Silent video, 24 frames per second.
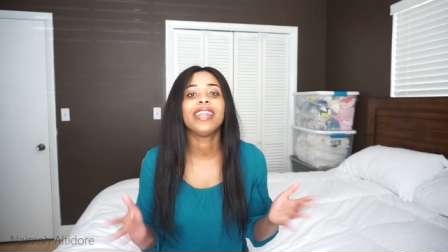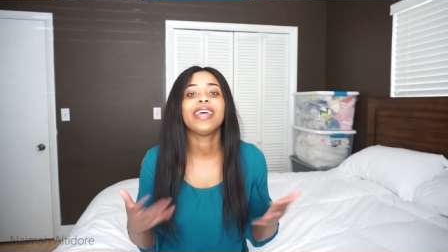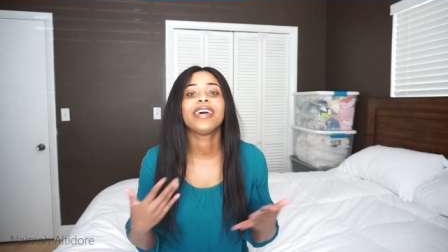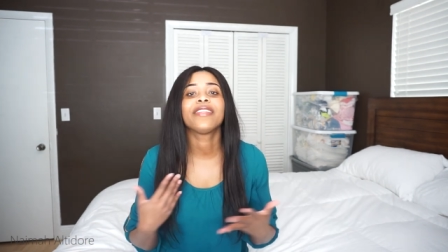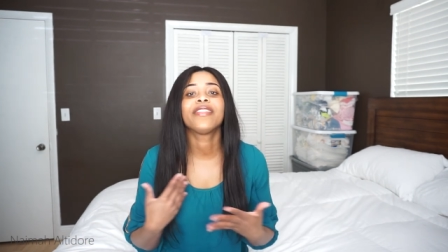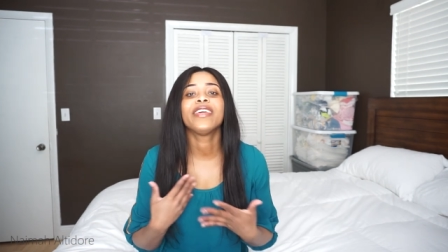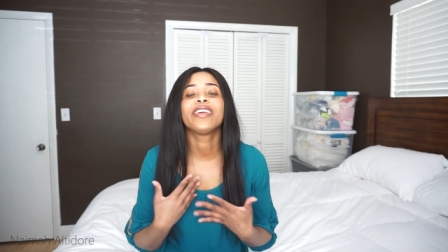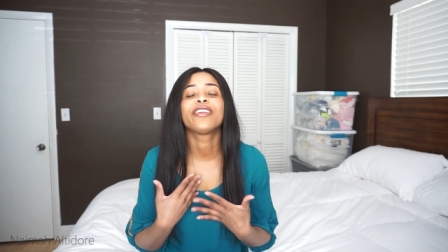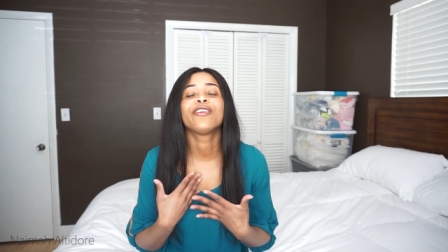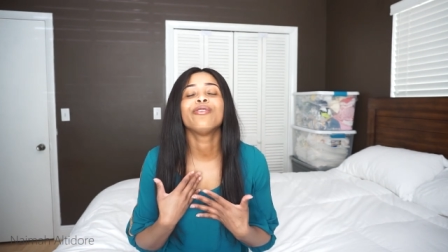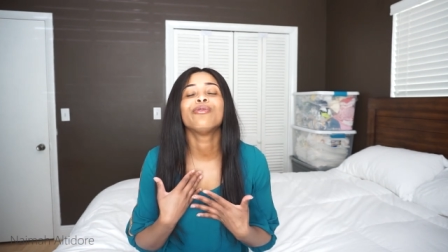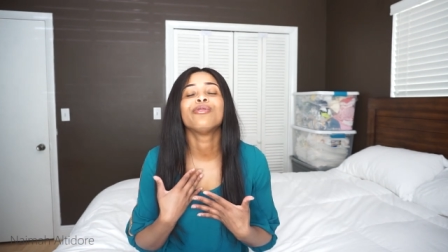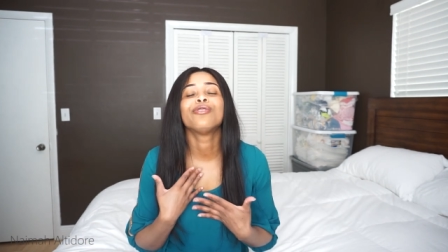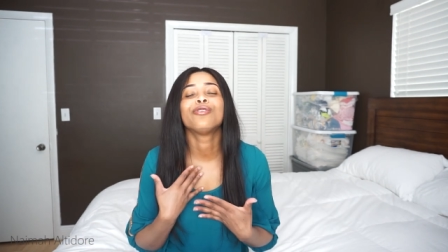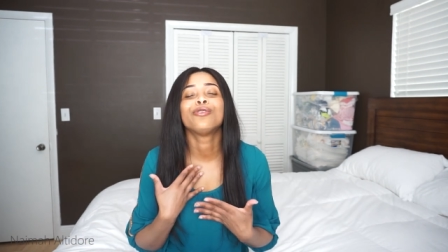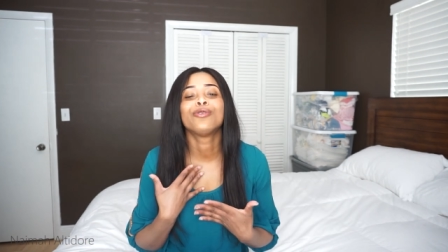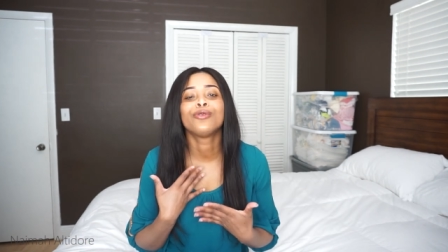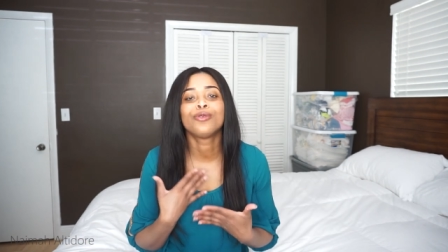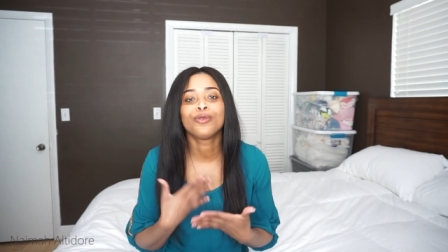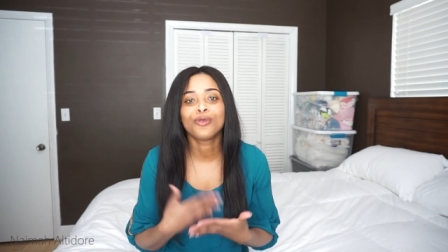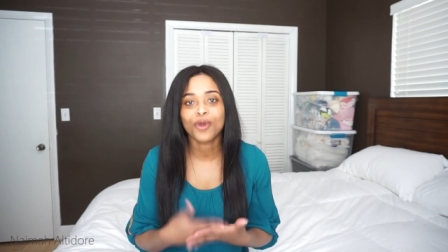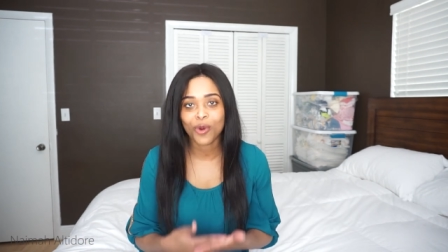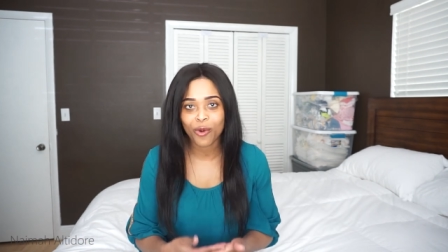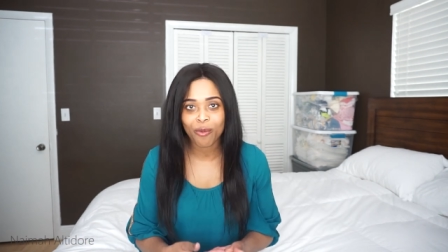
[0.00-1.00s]
and I thank you
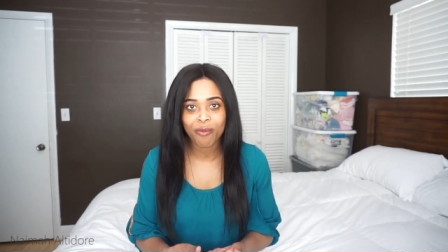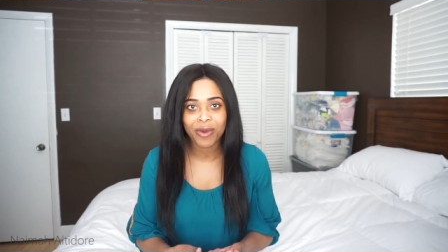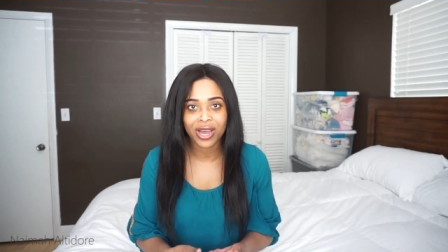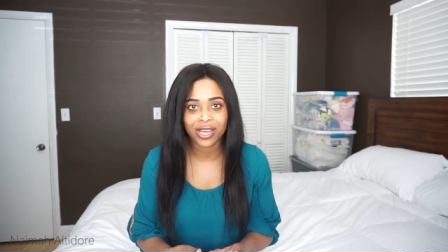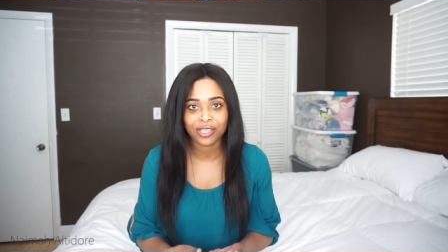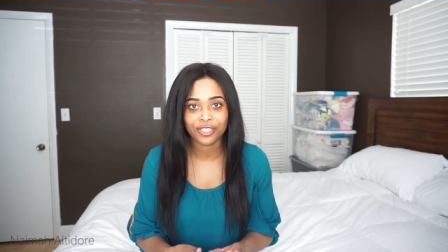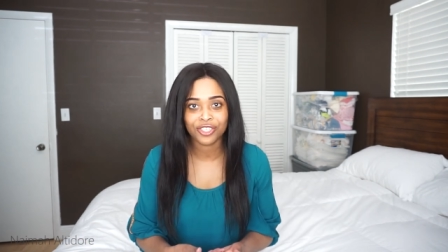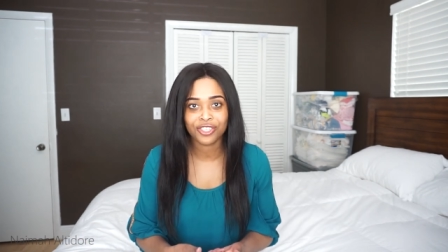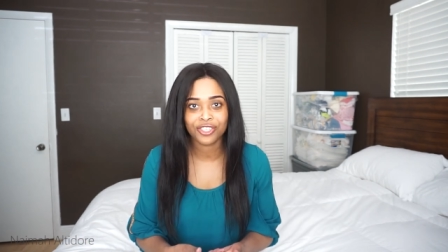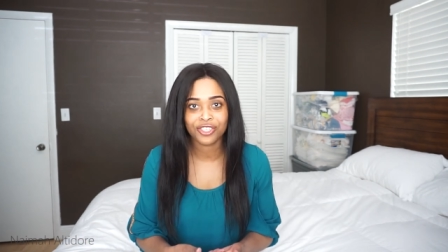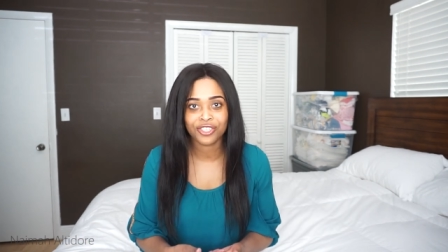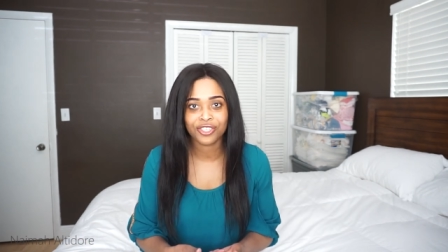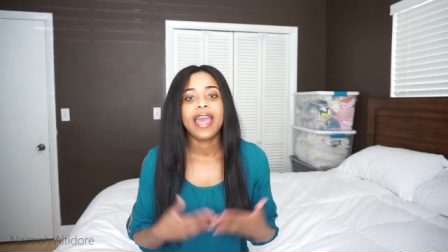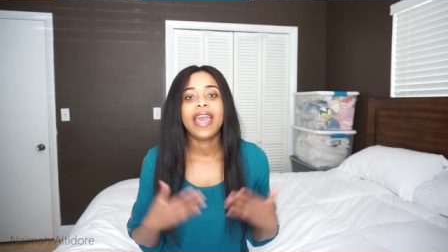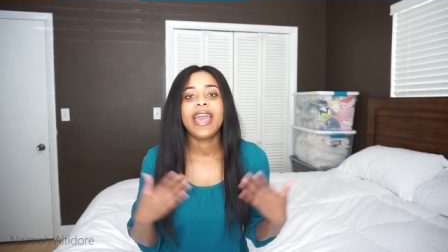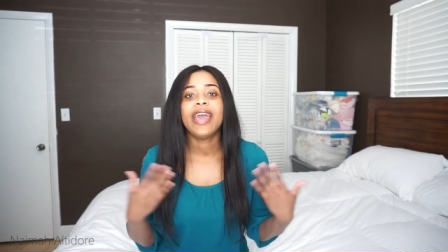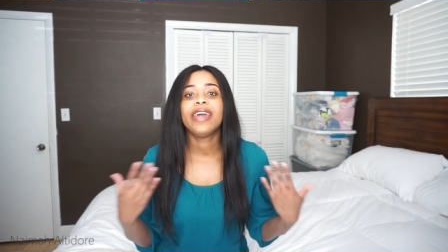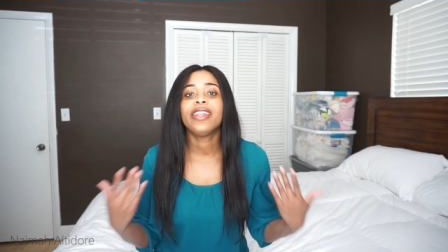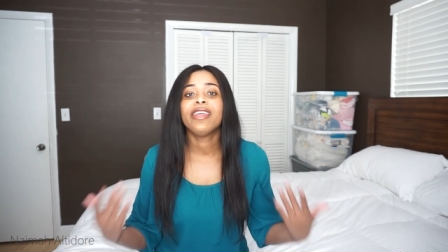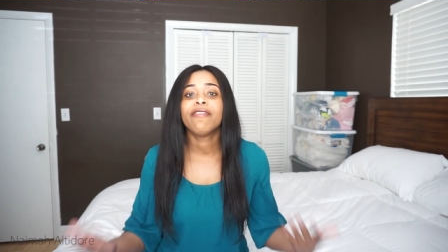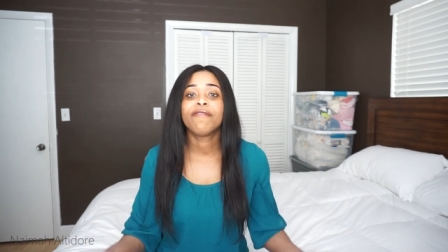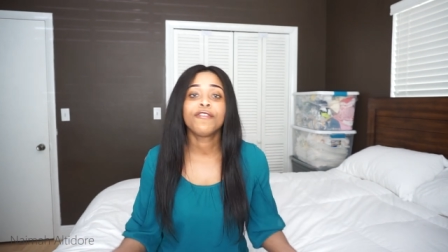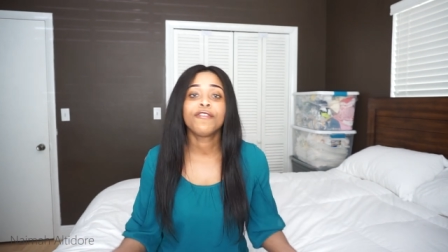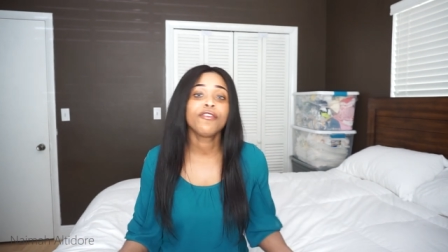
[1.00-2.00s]
so much.
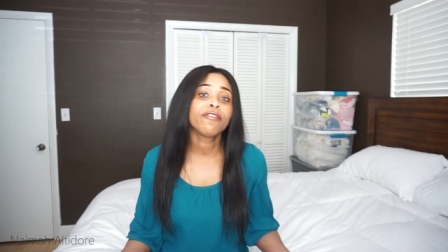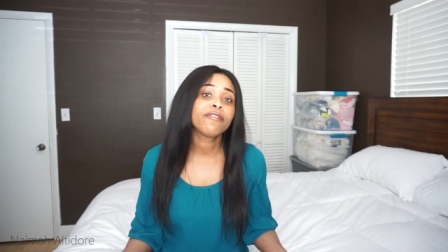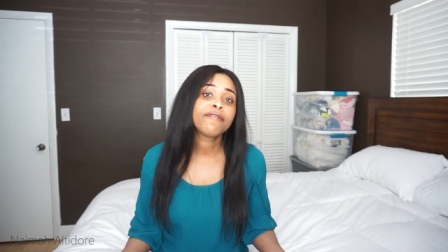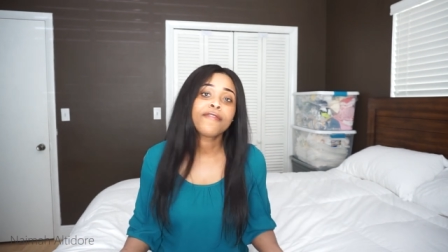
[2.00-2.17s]
And if you're